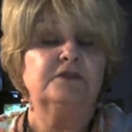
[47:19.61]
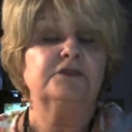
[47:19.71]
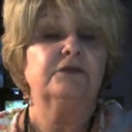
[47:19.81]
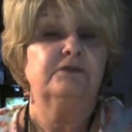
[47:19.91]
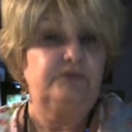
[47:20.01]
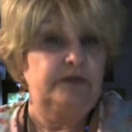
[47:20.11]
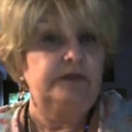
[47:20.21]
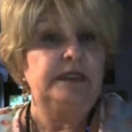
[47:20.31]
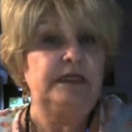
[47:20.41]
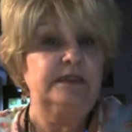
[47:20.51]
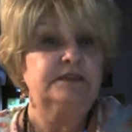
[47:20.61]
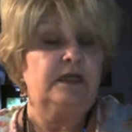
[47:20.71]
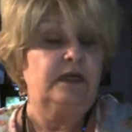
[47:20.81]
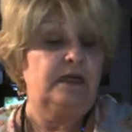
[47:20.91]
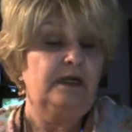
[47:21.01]
So the very next
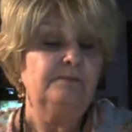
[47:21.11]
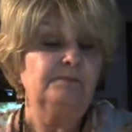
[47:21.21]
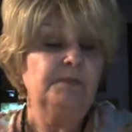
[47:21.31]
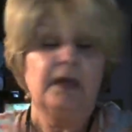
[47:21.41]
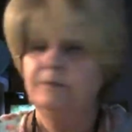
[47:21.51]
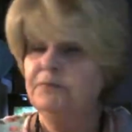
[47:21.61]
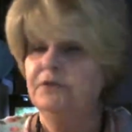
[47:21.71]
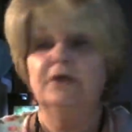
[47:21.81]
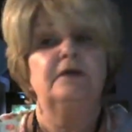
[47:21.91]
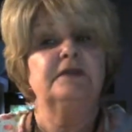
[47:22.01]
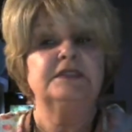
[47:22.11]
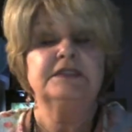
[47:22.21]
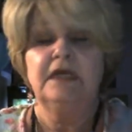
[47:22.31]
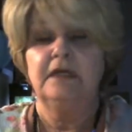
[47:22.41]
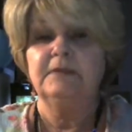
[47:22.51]
day, I put on the
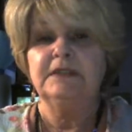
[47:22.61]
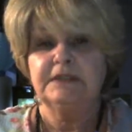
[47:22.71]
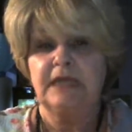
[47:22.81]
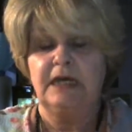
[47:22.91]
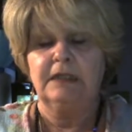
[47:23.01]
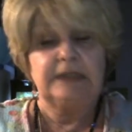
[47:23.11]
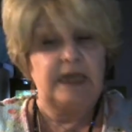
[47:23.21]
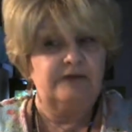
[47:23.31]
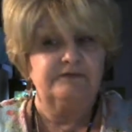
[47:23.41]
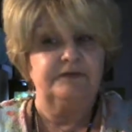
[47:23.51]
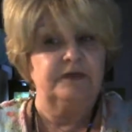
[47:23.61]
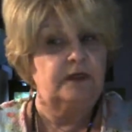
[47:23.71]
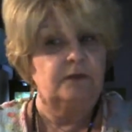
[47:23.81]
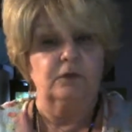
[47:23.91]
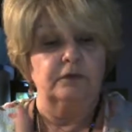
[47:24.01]
same exact outfit.
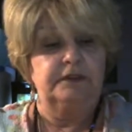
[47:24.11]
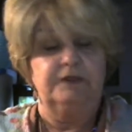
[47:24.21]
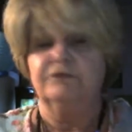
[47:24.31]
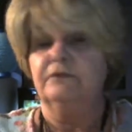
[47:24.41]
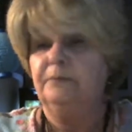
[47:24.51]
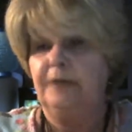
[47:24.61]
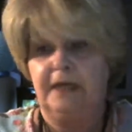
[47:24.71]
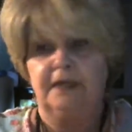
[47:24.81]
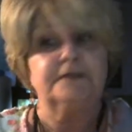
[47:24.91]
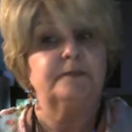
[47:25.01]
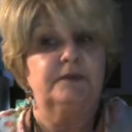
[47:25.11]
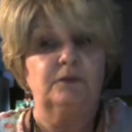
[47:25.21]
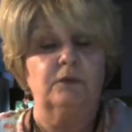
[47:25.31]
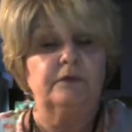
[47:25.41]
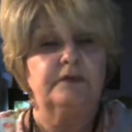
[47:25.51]
I wore different pants, but
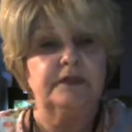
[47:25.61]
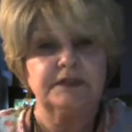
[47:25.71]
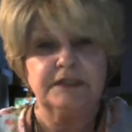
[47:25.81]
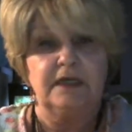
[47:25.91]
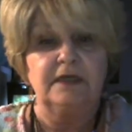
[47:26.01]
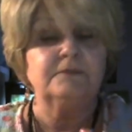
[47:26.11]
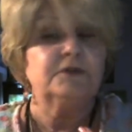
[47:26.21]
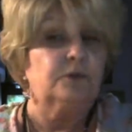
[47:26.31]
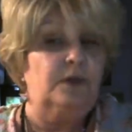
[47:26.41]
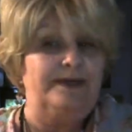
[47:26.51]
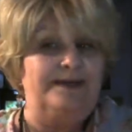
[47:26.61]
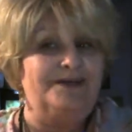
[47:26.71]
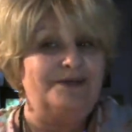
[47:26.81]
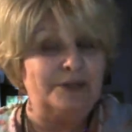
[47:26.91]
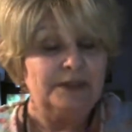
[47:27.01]
wore the same
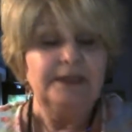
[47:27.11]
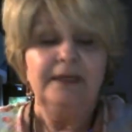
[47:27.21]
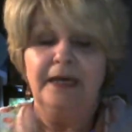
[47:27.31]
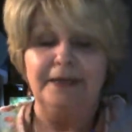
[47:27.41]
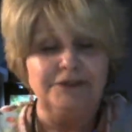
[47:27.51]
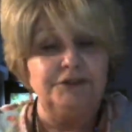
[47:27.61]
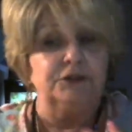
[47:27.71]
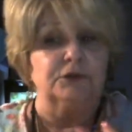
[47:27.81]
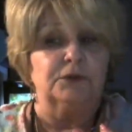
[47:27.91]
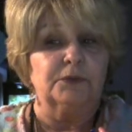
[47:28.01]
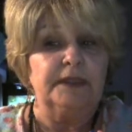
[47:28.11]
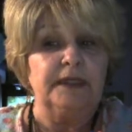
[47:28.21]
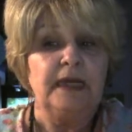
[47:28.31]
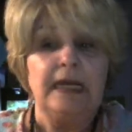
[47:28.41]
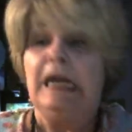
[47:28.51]
sweater and
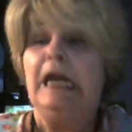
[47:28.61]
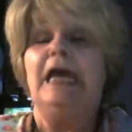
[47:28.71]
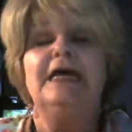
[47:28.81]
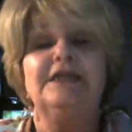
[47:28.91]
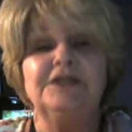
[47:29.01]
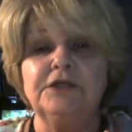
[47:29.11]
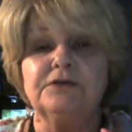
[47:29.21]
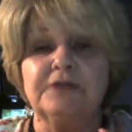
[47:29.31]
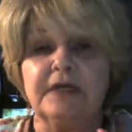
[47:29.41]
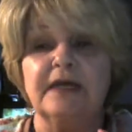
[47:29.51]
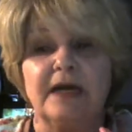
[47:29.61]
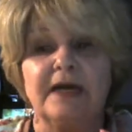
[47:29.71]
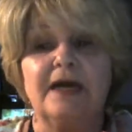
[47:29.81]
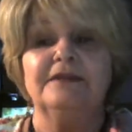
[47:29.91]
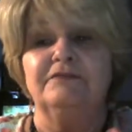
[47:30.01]
jewelry. And do you think I
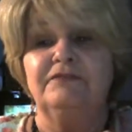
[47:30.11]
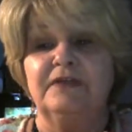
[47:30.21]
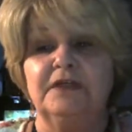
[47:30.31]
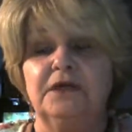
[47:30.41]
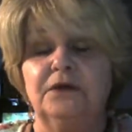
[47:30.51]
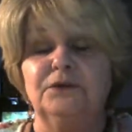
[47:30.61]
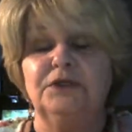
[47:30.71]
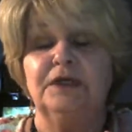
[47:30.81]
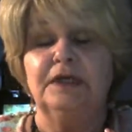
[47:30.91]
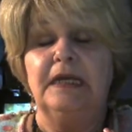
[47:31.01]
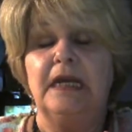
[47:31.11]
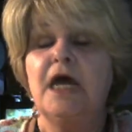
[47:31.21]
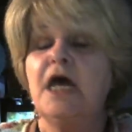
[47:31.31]
got the video done?